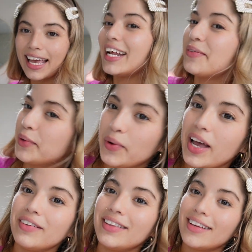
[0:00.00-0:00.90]
And I wrote
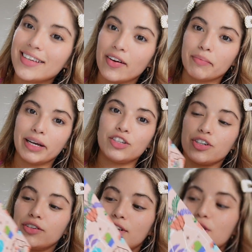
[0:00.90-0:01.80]
everything down on my
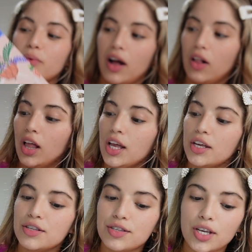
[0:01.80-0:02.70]
journal as well.
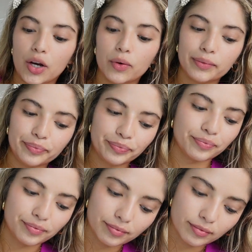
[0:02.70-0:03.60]
So
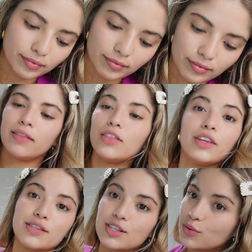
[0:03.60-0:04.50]

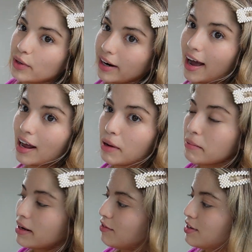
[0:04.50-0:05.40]
this is where I had my
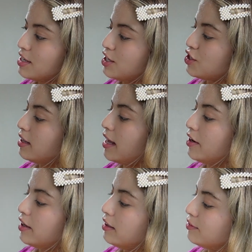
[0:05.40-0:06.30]
manifestation letter.